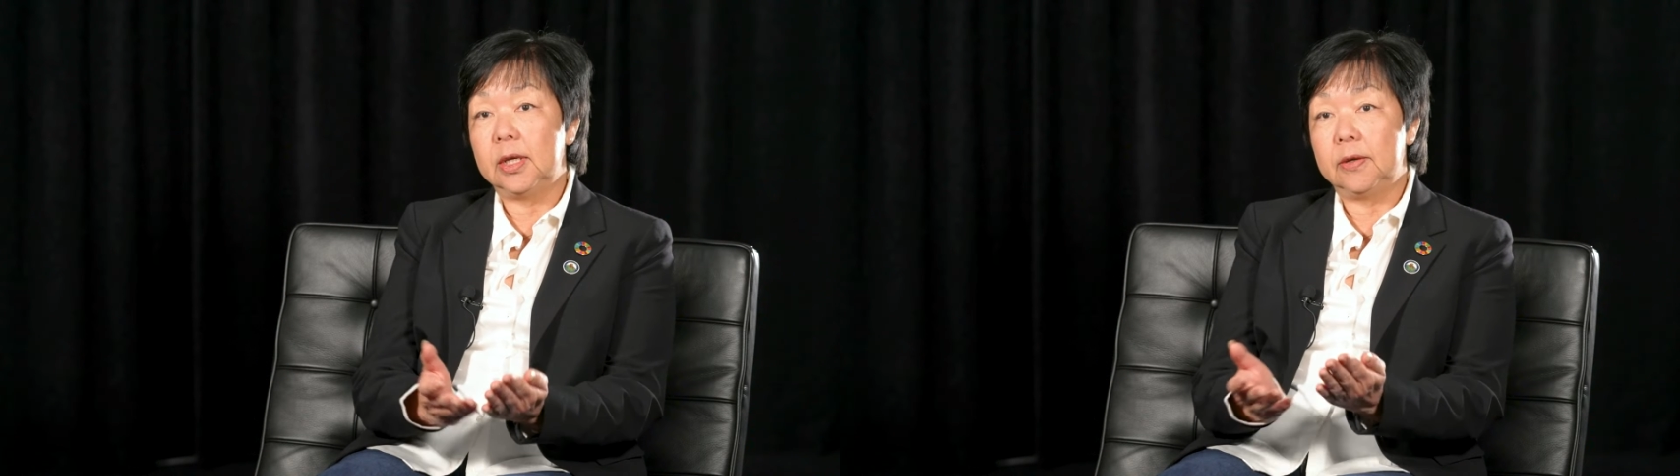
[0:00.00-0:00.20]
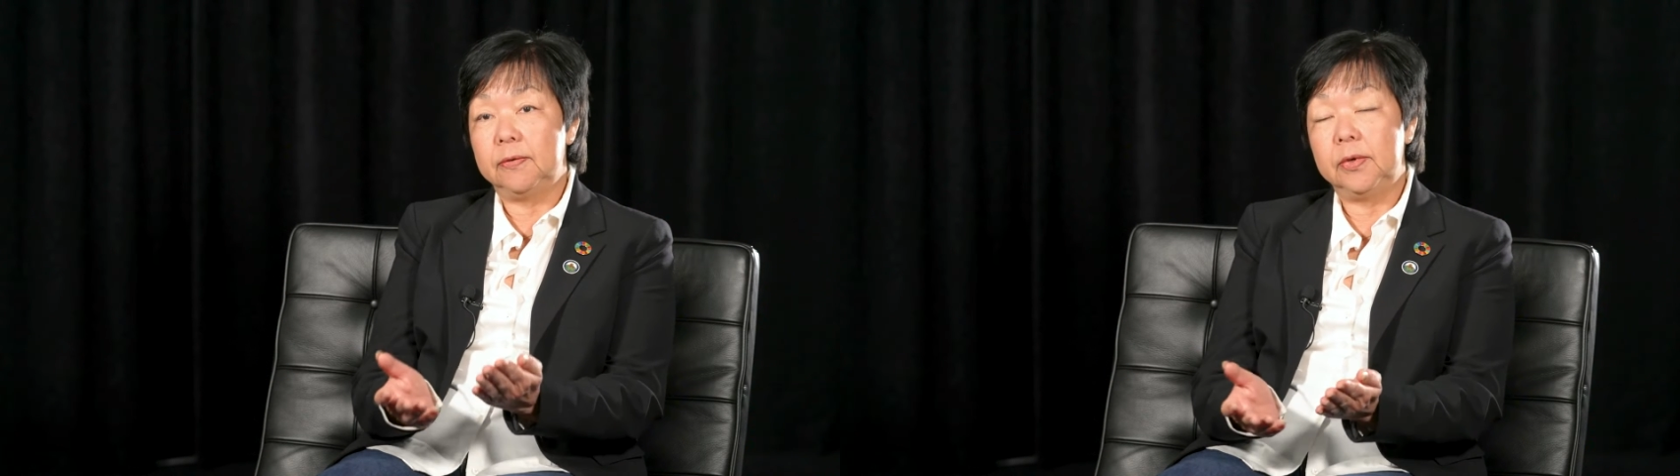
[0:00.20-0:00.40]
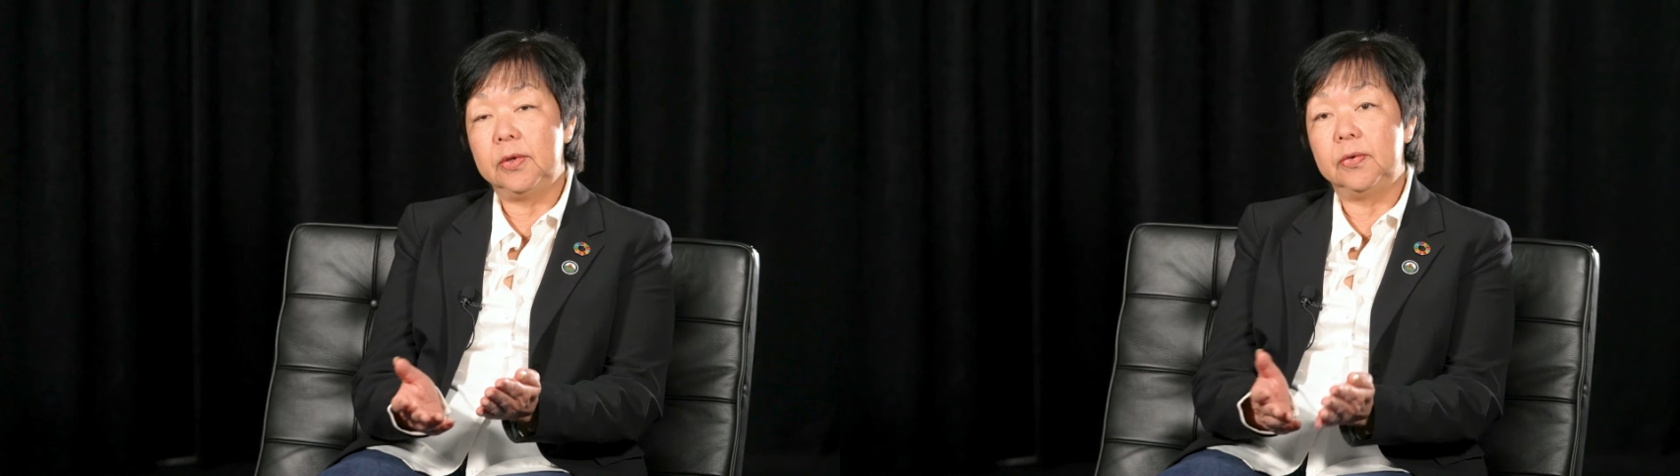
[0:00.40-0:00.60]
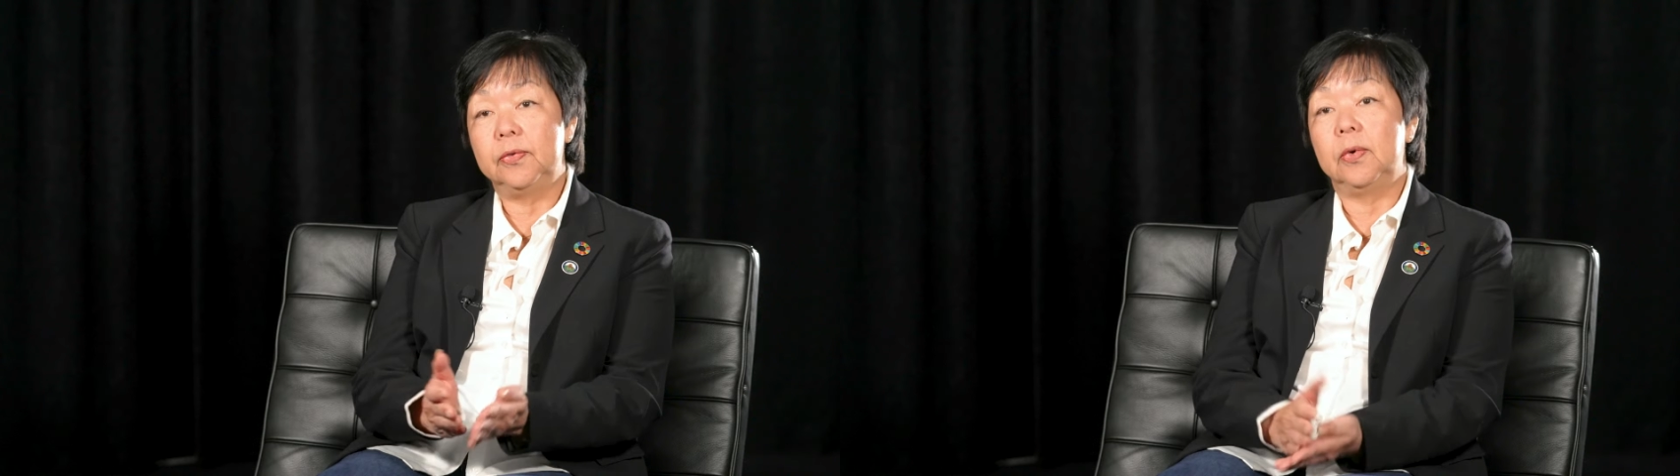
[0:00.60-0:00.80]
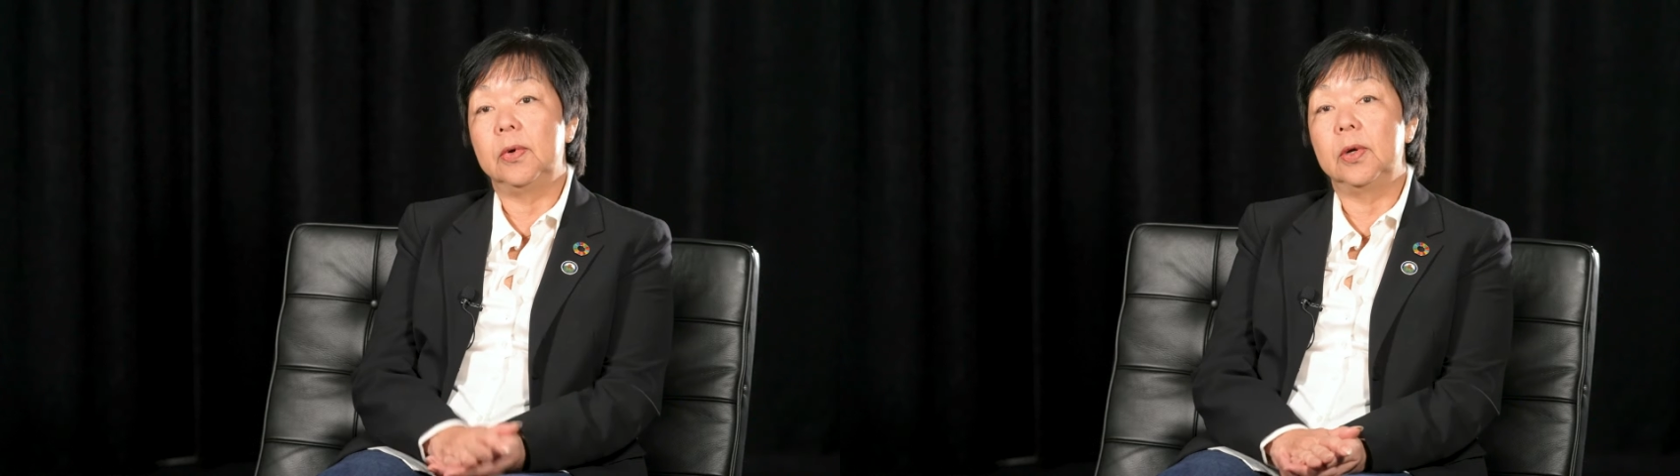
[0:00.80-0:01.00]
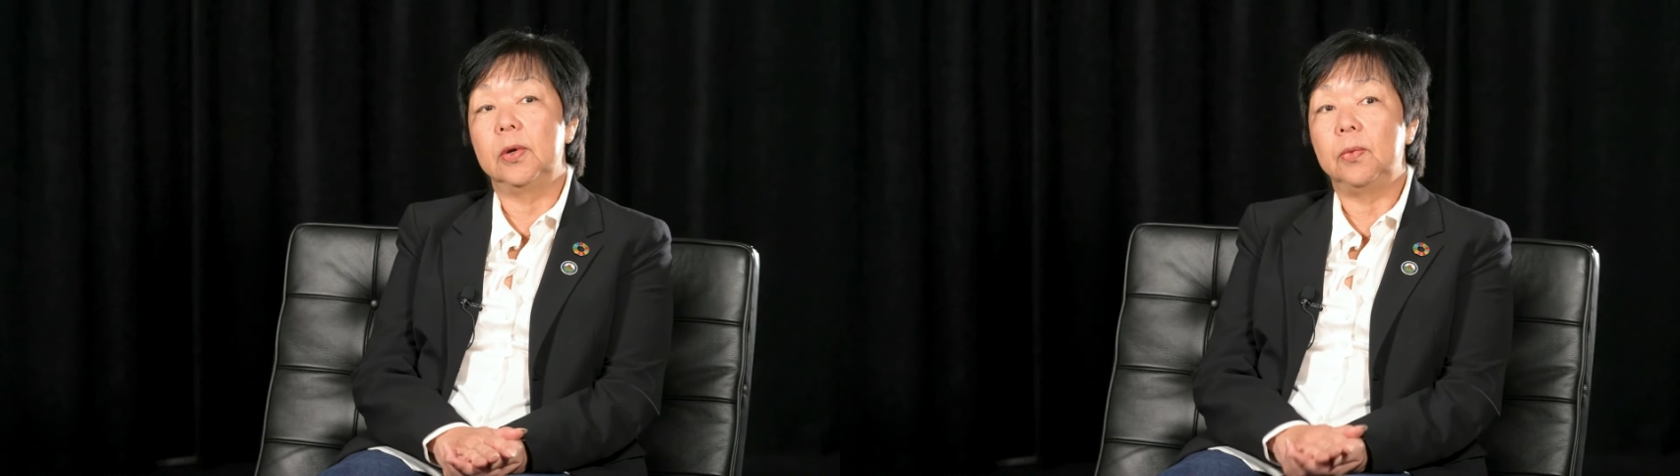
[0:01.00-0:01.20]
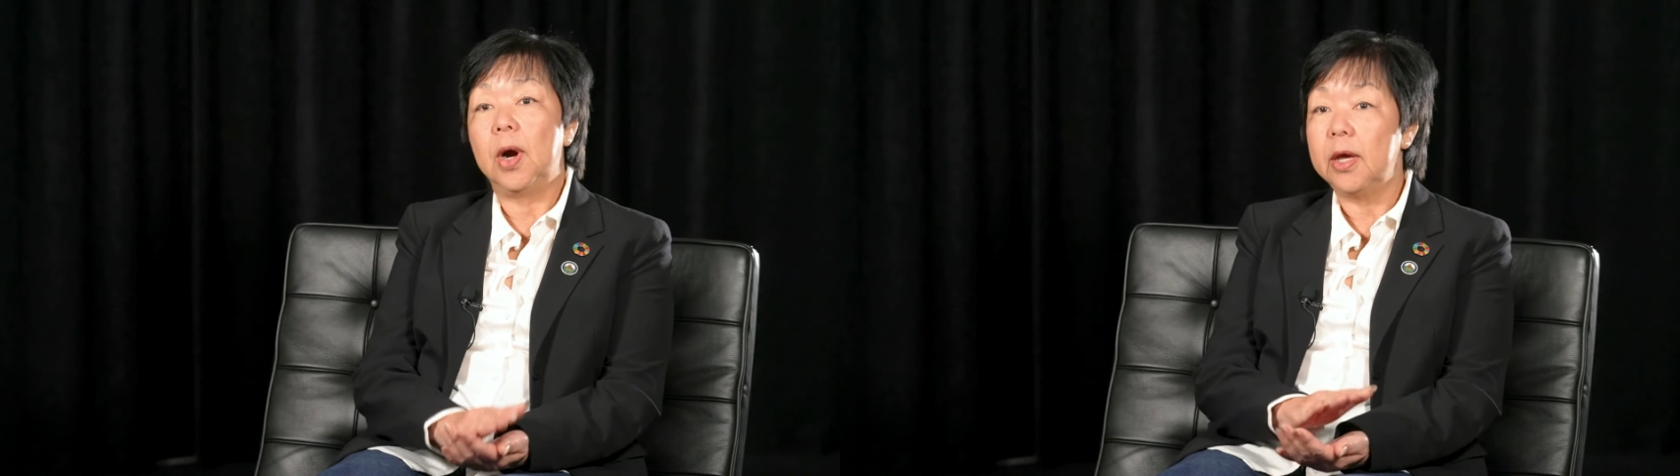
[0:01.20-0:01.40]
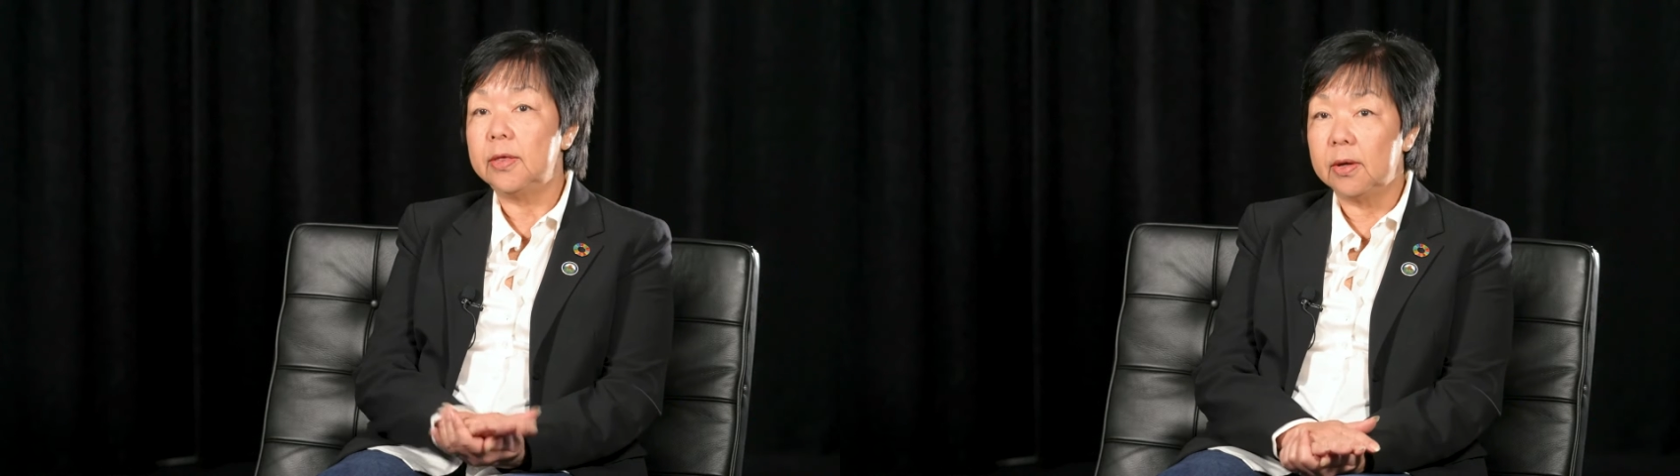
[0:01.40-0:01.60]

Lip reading: get a feel for why